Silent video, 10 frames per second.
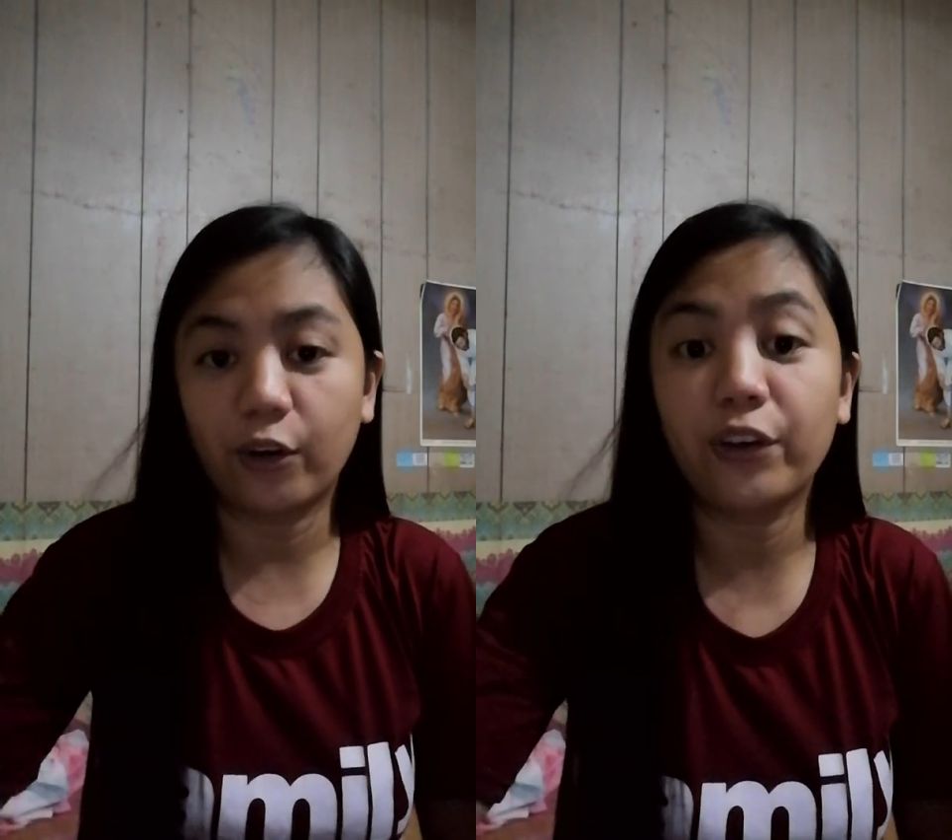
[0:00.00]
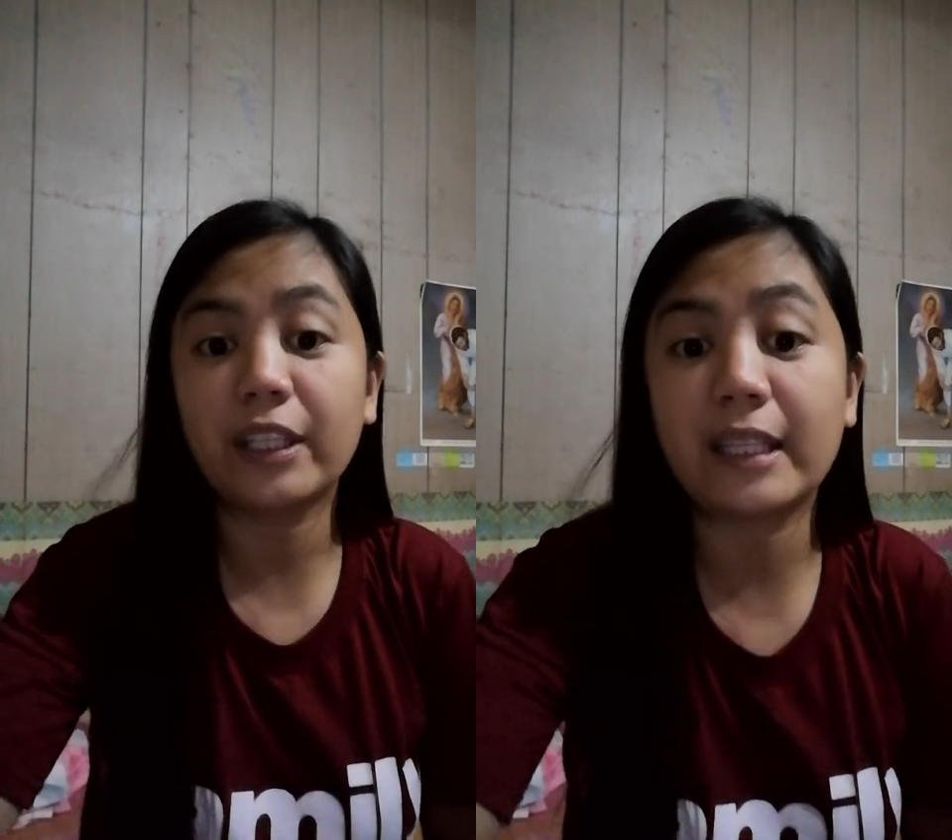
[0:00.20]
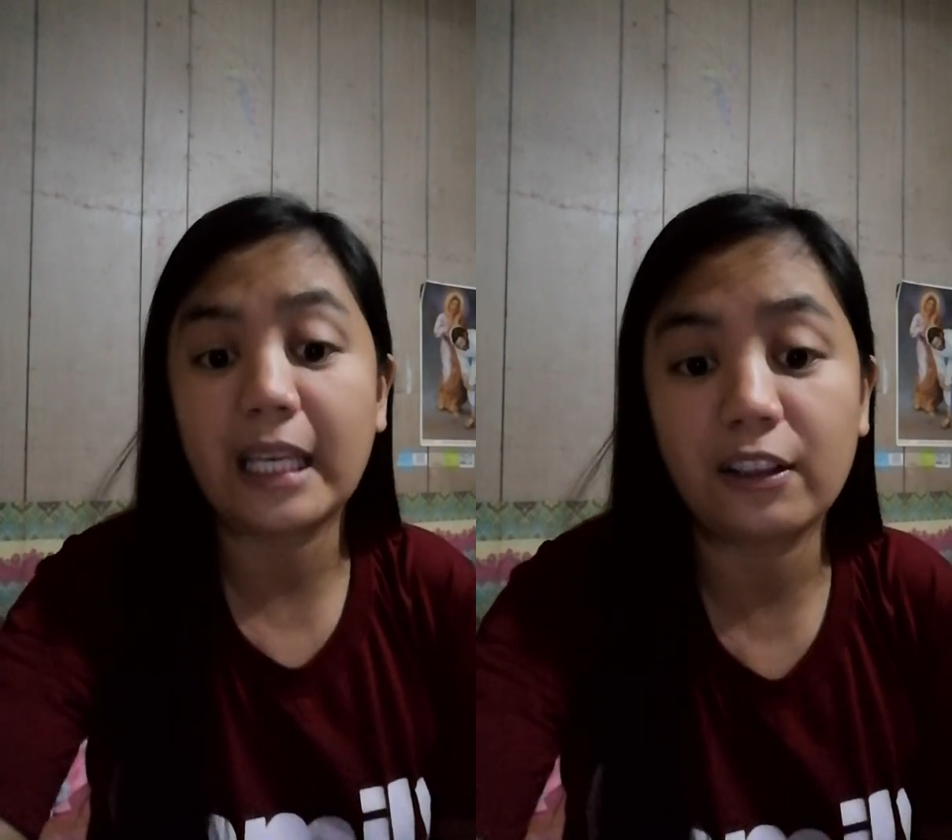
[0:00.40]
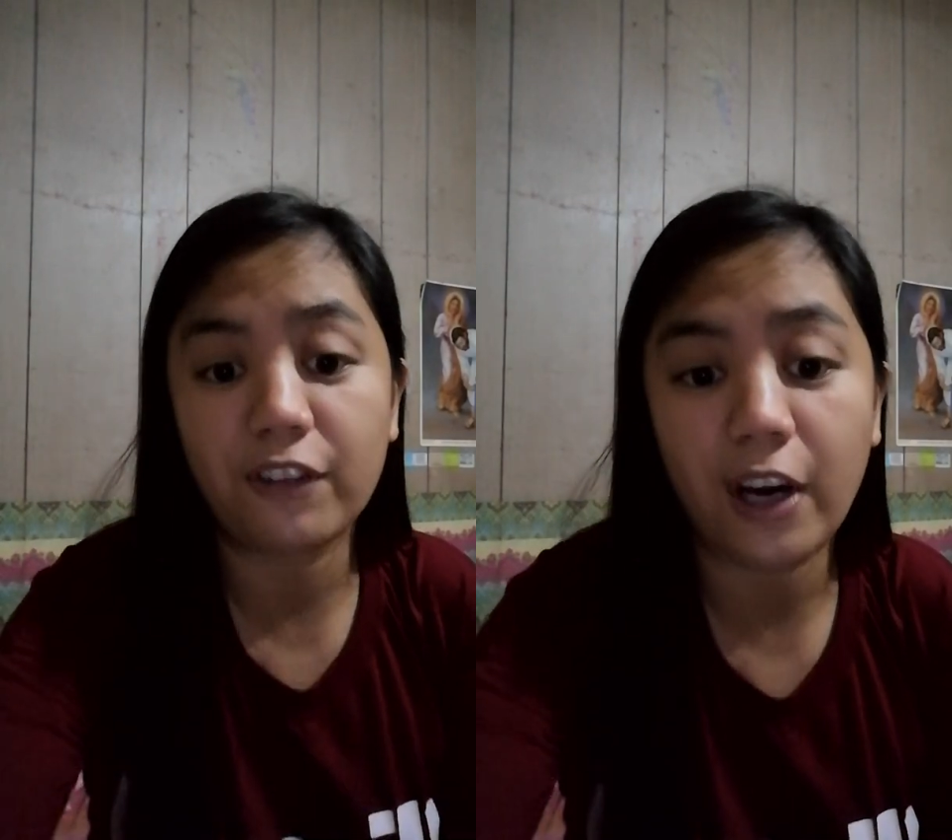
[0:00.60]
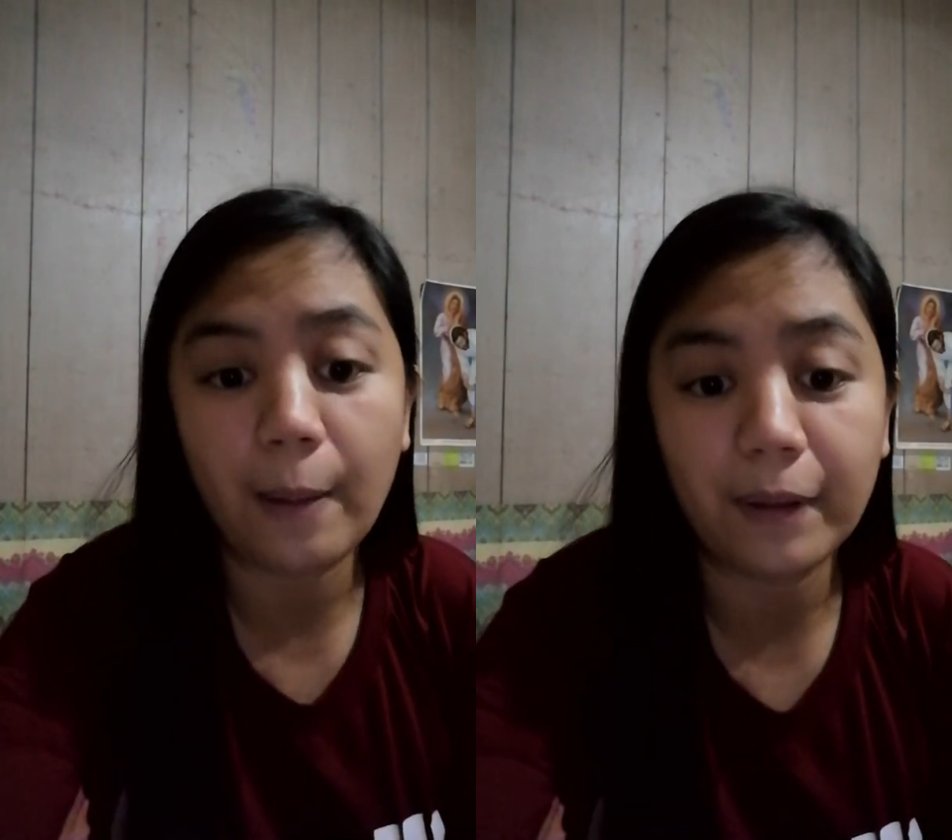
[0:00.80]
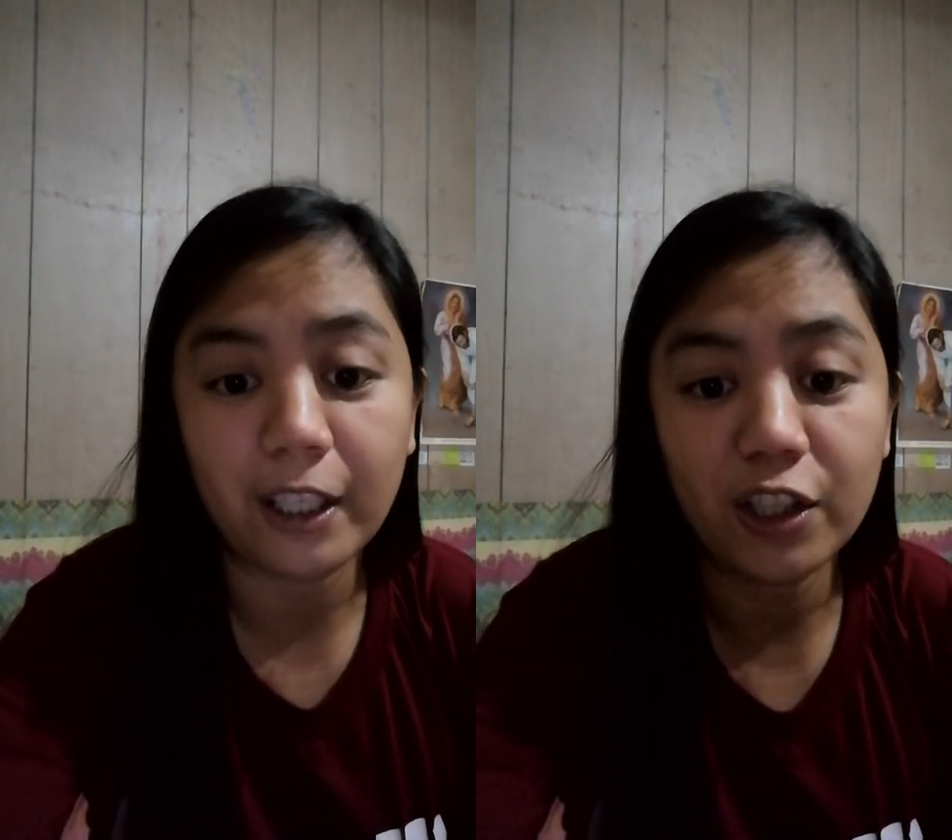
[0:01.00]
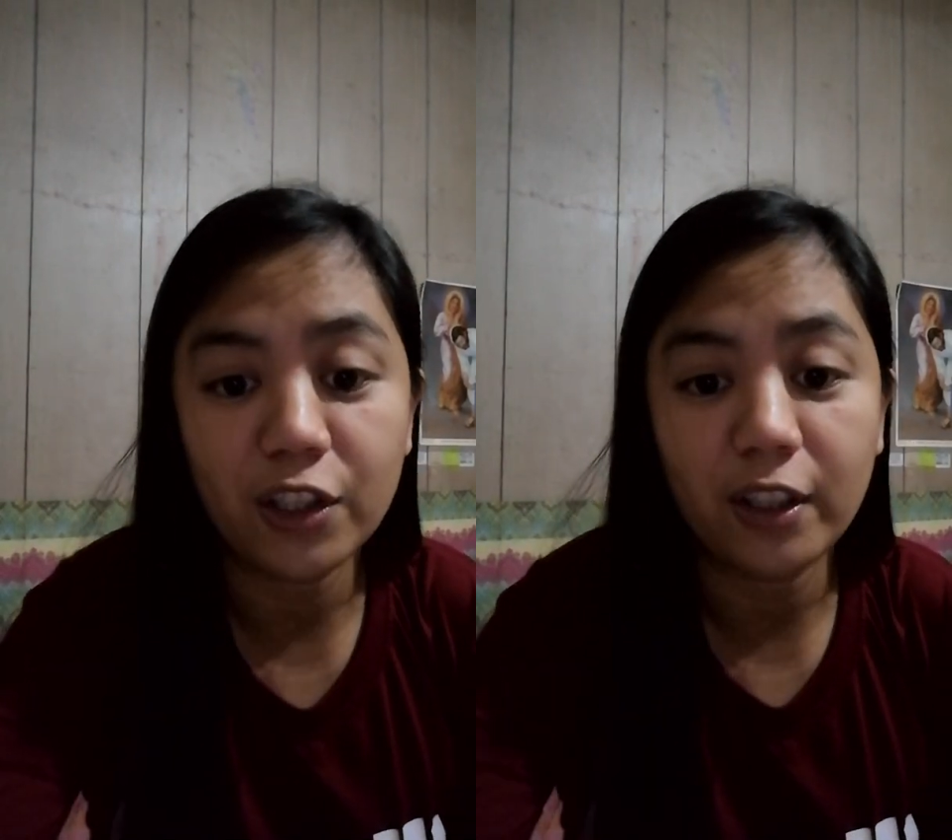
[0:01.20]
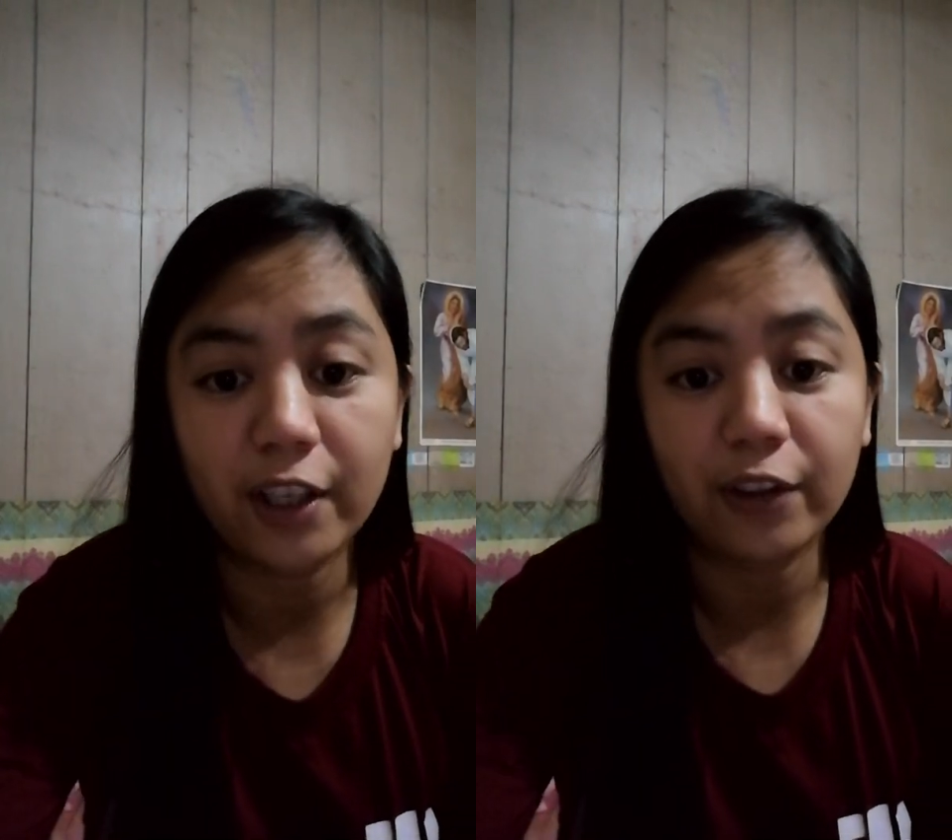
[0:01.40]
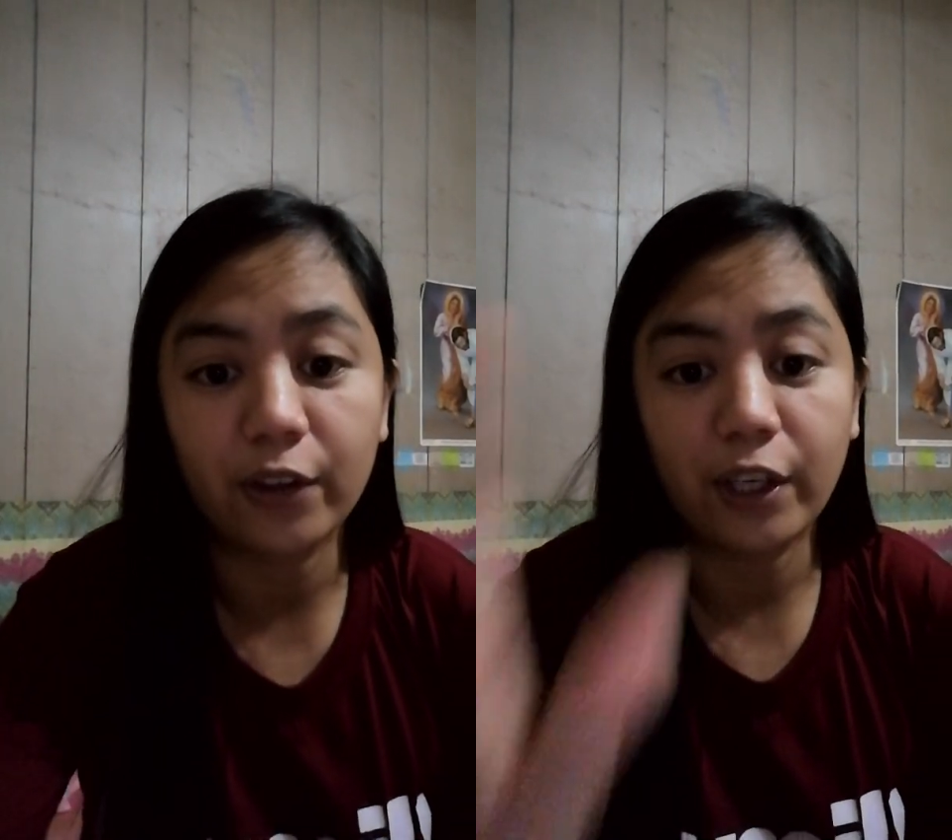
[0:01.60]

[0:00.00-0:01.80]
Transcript: or the date of your application letter.